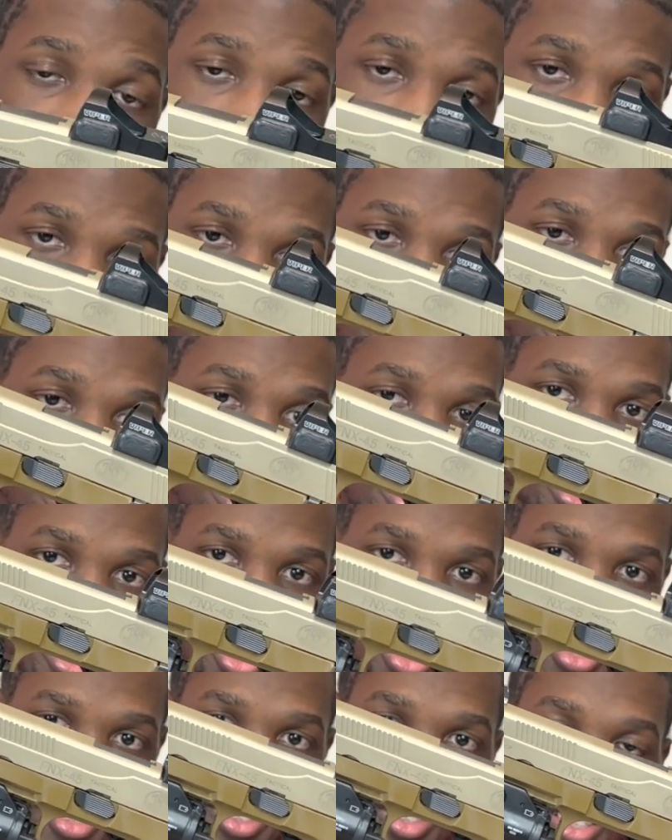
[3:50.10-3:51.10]
this is
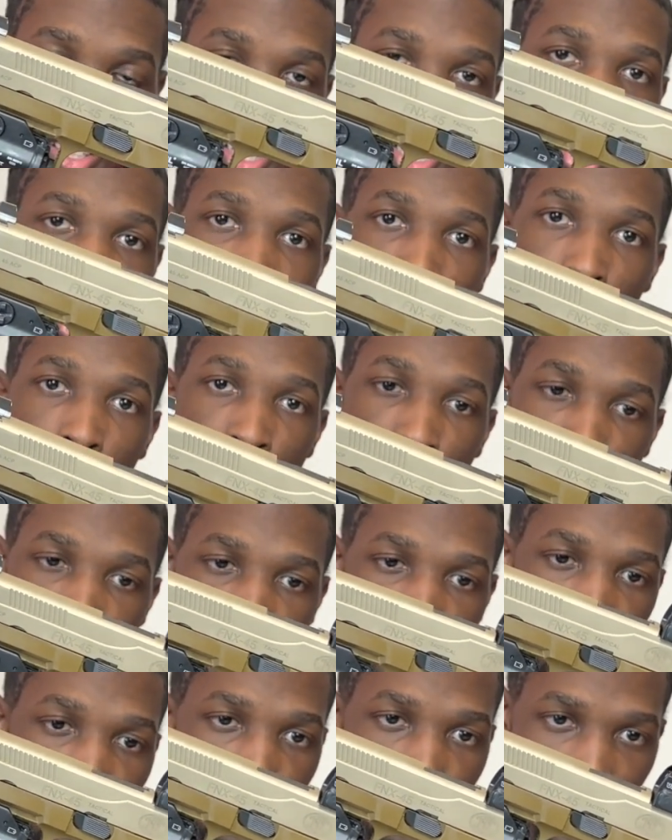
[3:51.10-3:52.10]
just a
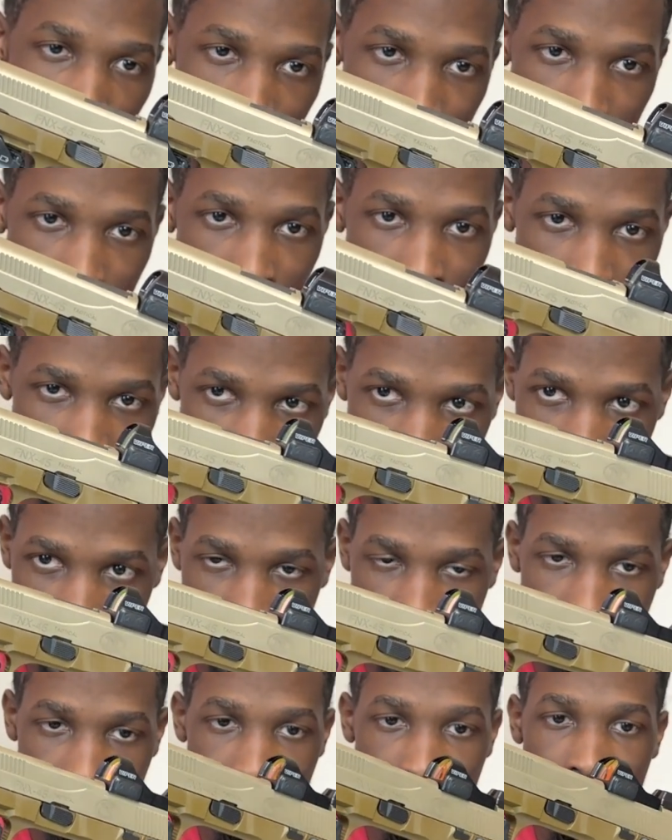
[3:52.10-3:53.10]
beautiful gun. Like,
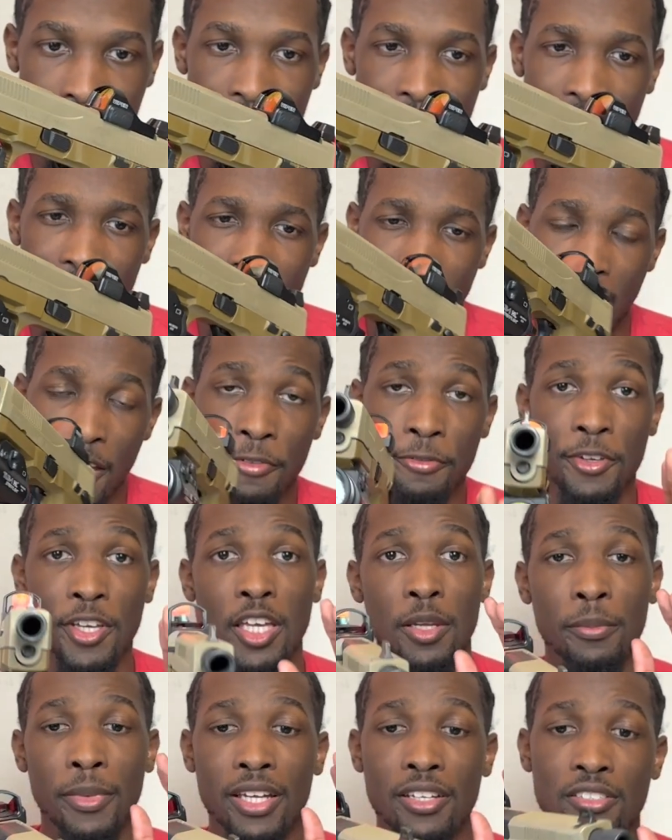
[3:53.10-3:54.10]
FN
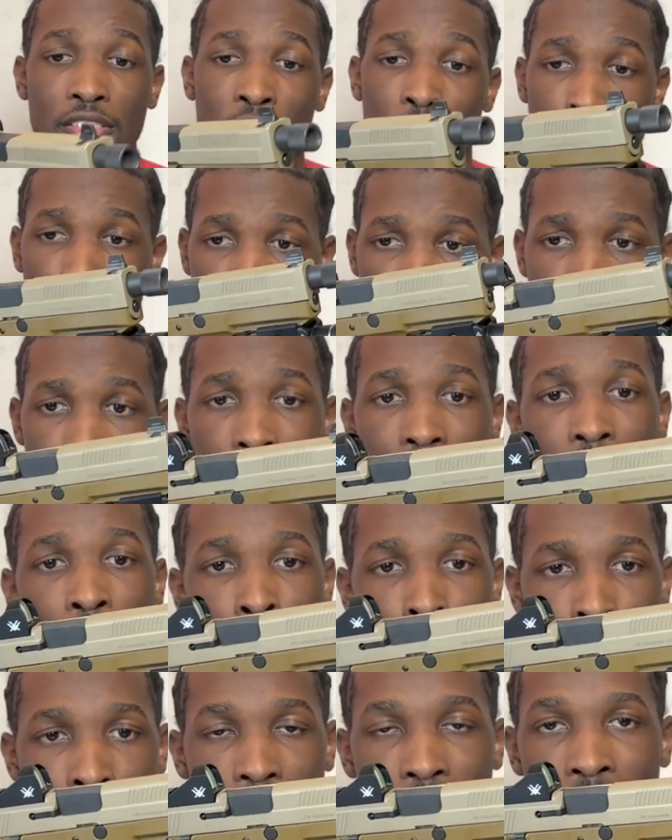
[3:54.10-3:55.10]
makes some
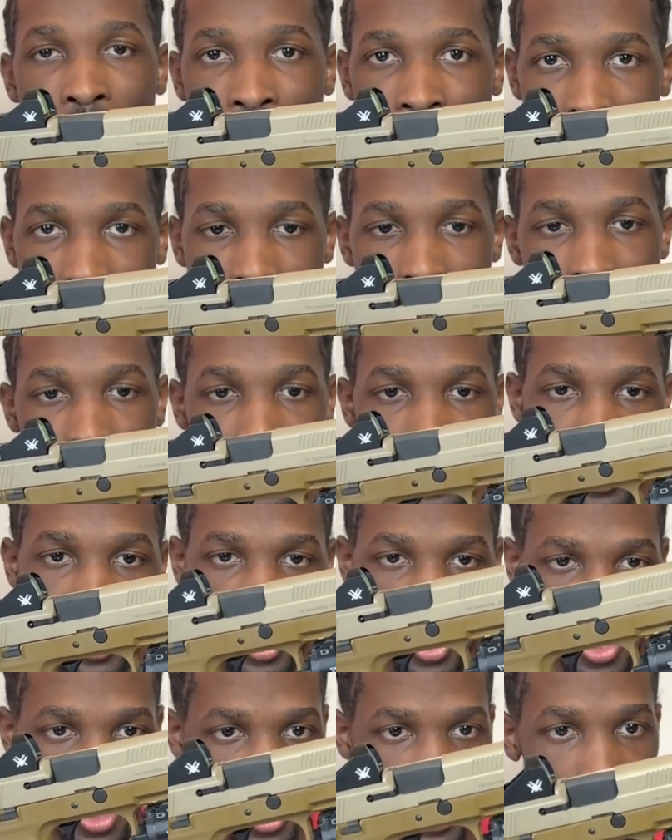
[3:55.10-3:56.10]
really nice looking
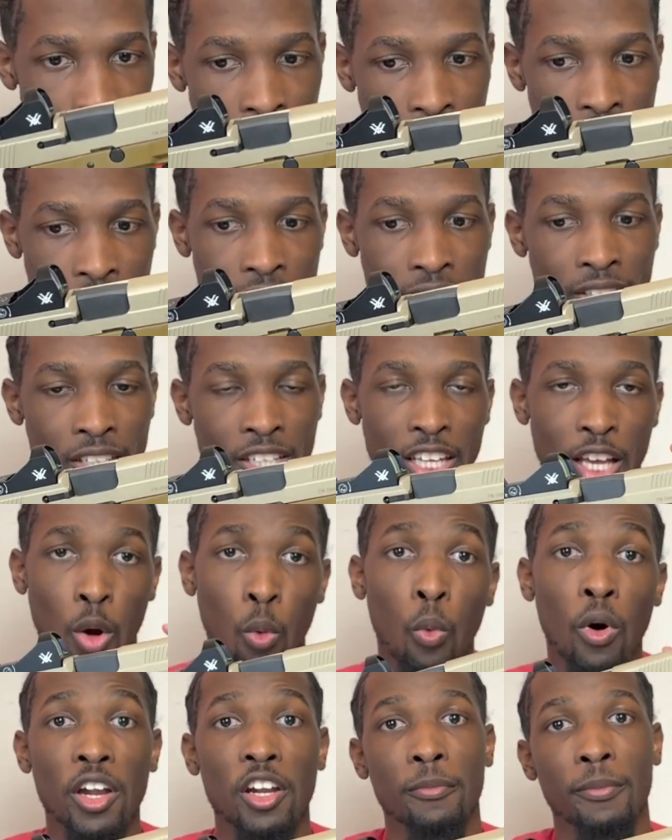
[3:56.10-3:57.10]
guns.
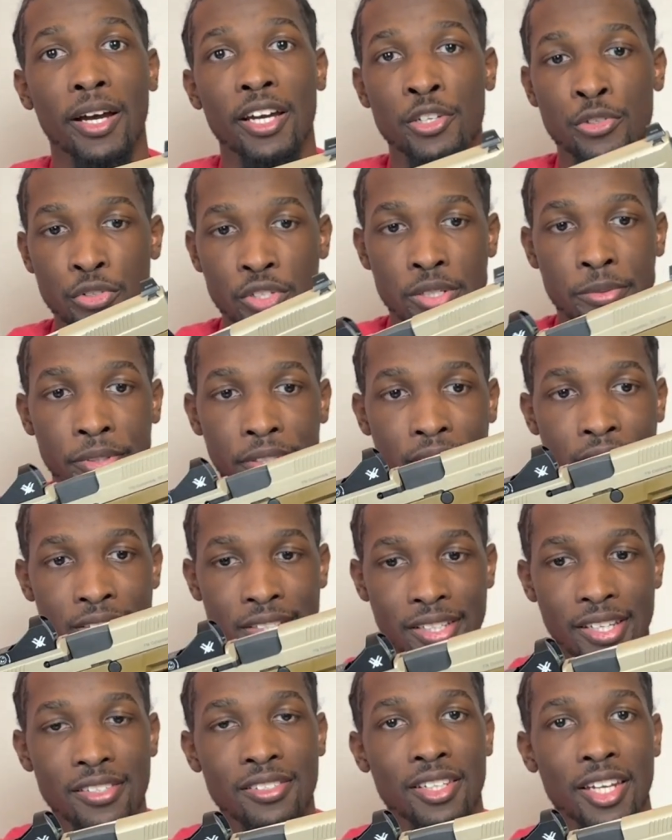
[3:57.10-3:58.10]
One of my dream guns
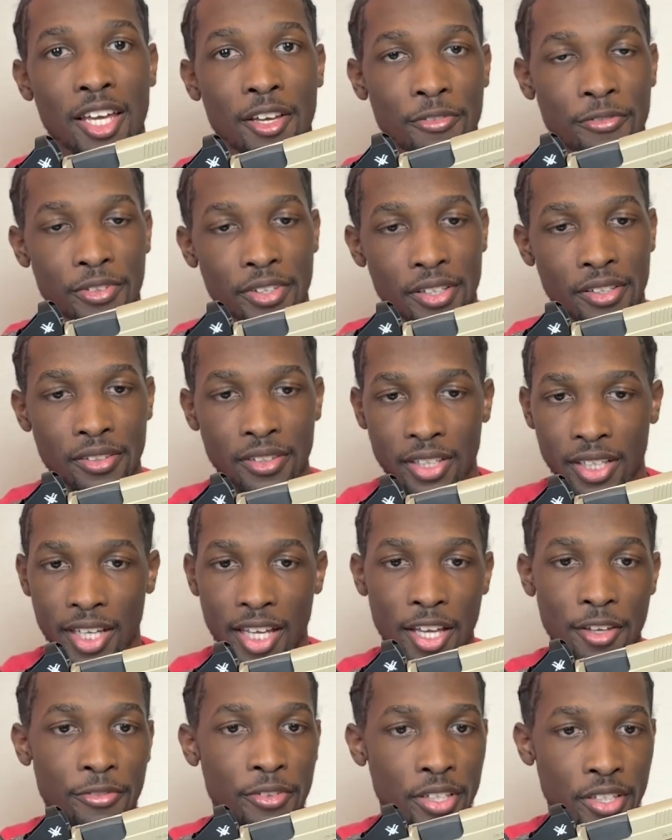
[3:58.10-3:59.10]
is an FN, the
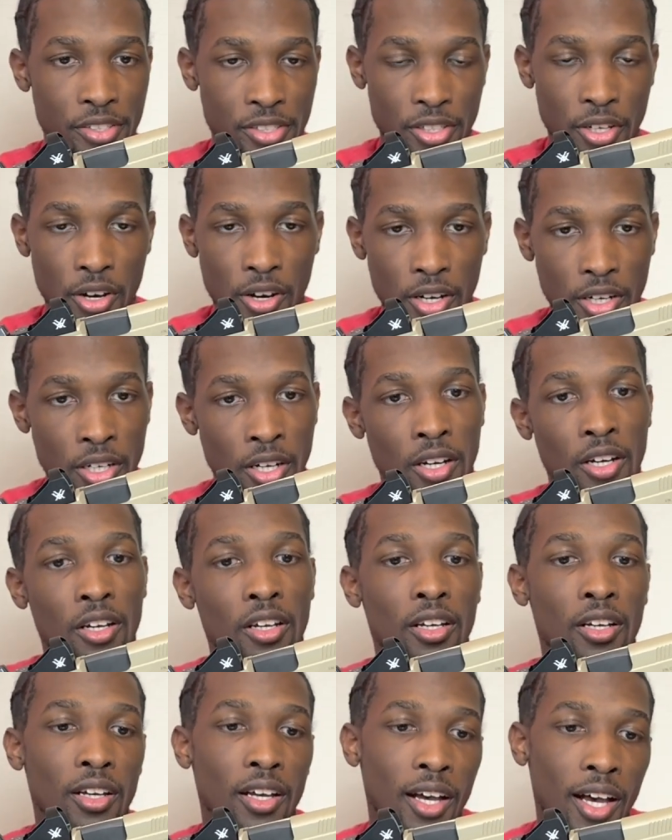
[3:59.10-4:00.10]
FN Scar.
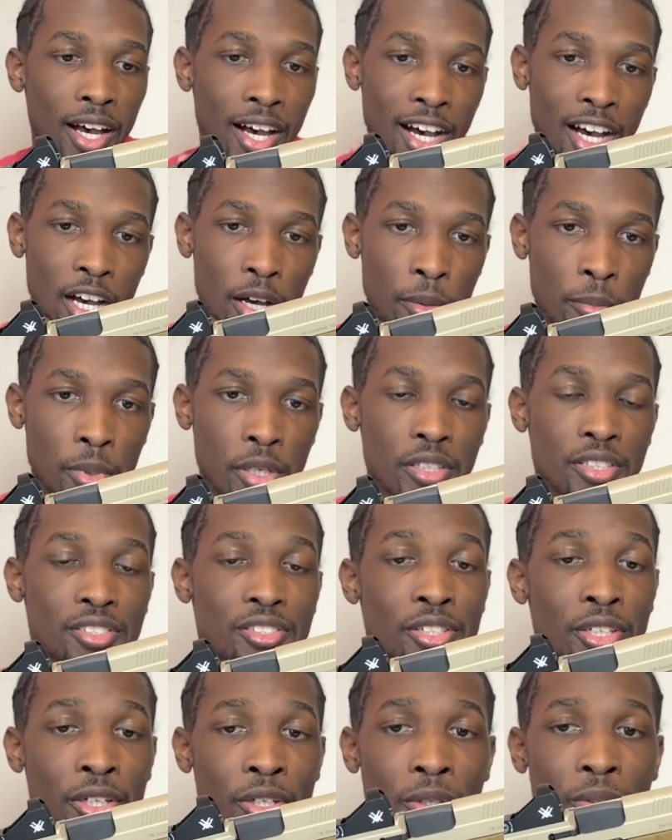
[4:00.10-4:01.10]

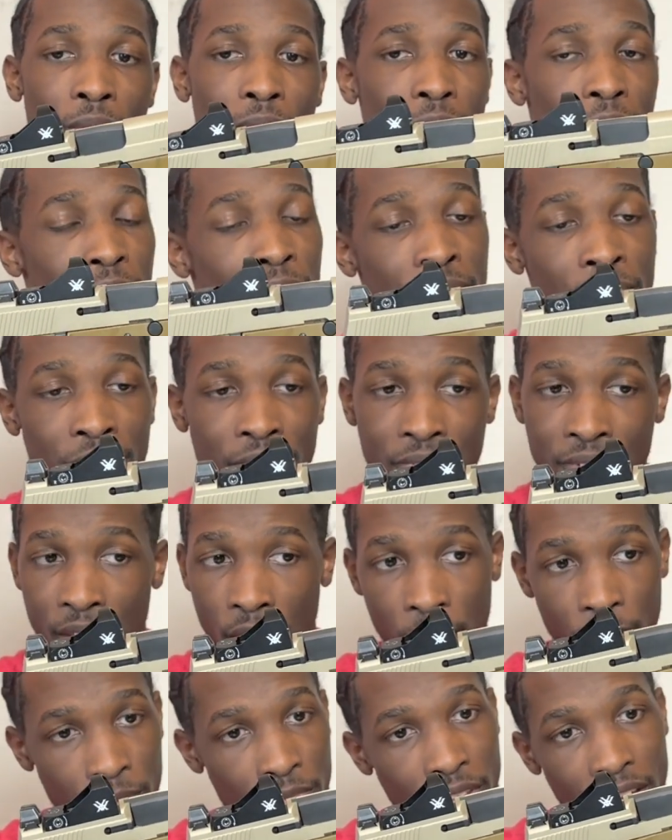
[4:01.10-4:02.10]
So
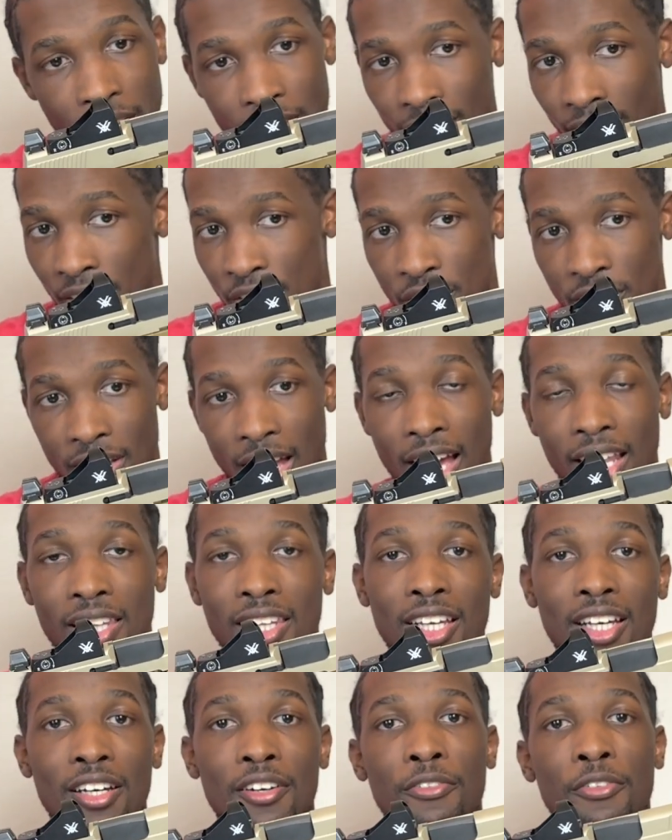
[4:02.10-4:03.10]
I
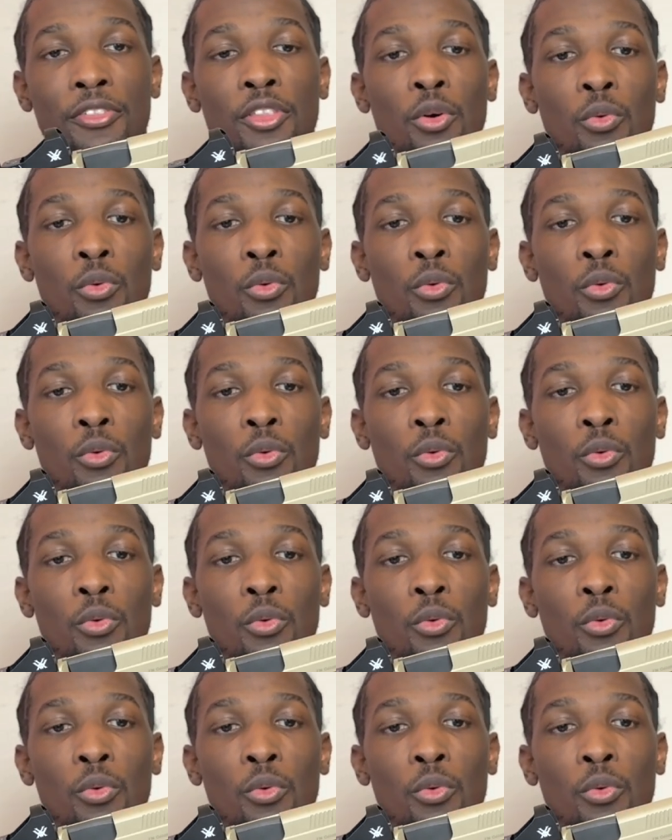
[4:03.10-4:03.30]
love the